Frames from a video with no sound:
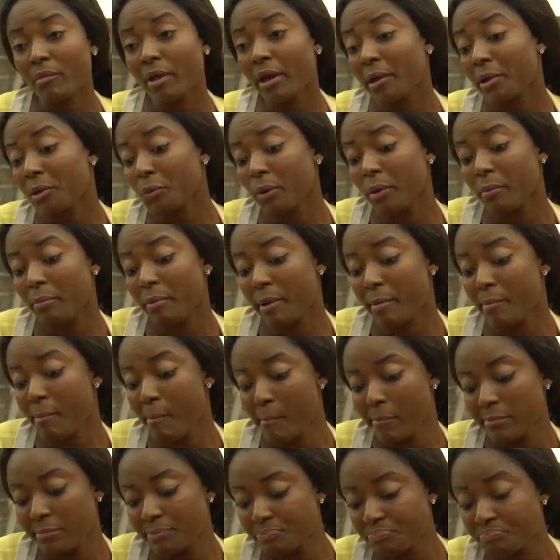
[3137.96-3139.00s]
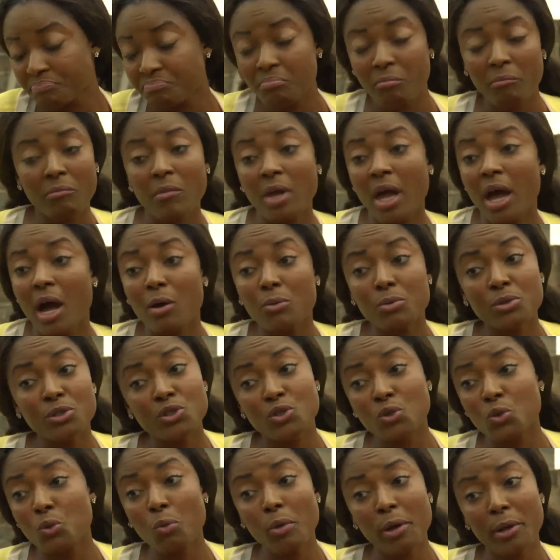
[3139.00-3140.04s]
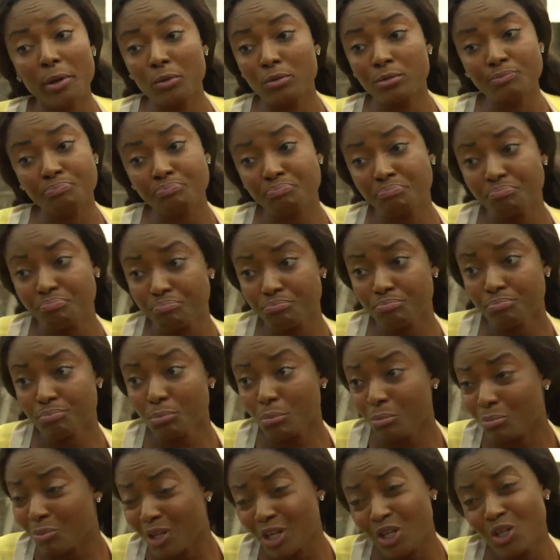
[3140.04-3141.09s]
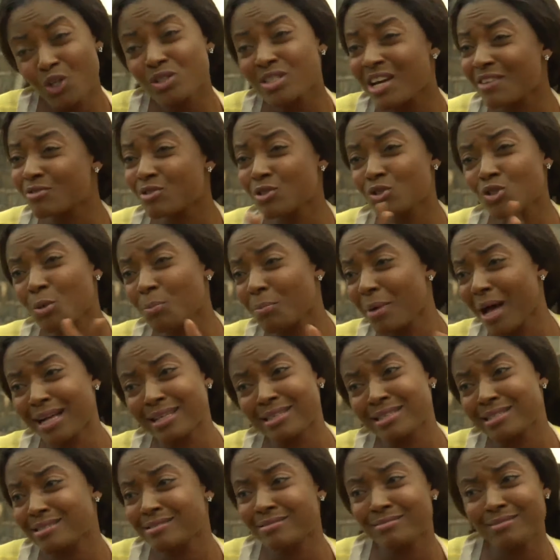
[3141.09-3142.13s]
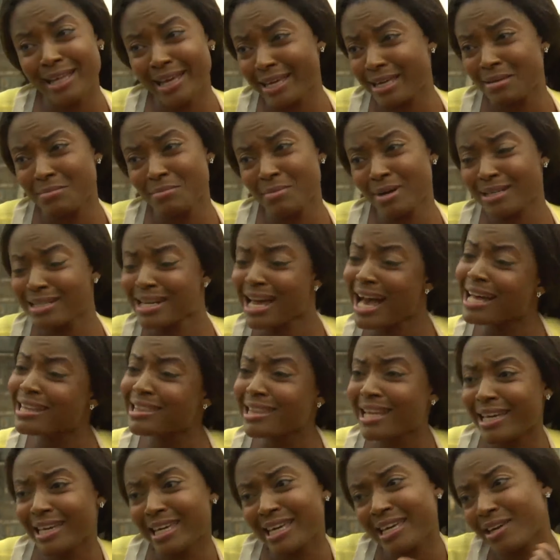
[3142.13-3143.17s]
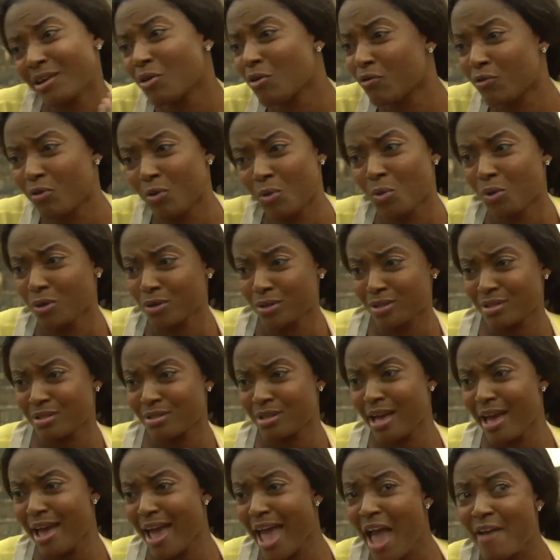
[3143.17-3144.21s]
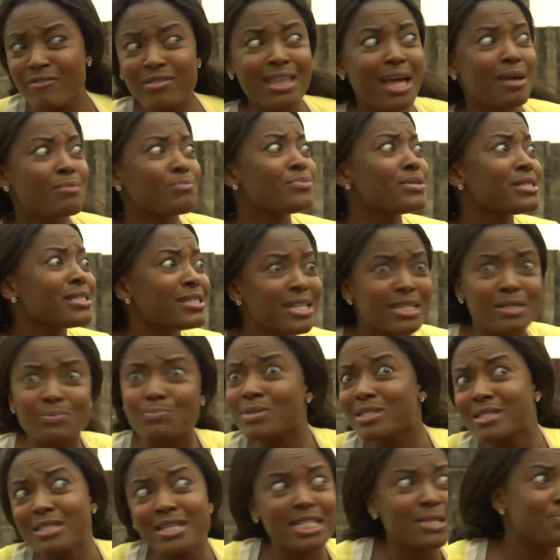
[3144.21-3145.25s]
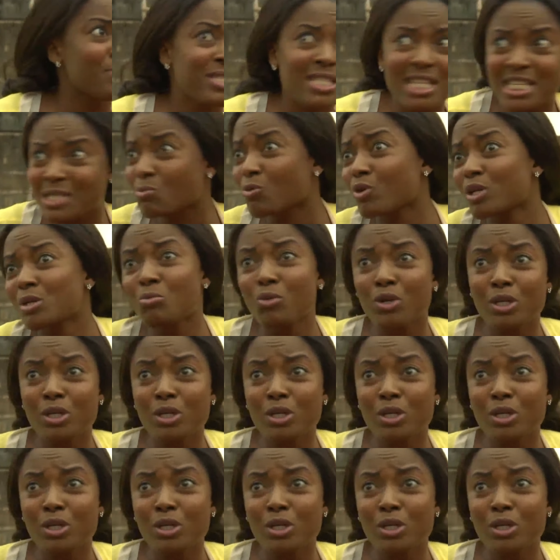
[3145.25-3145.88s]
Anyway, babe, I wish you well. Just have to stop acting like a man. Act like a girl for once. Every time business, money,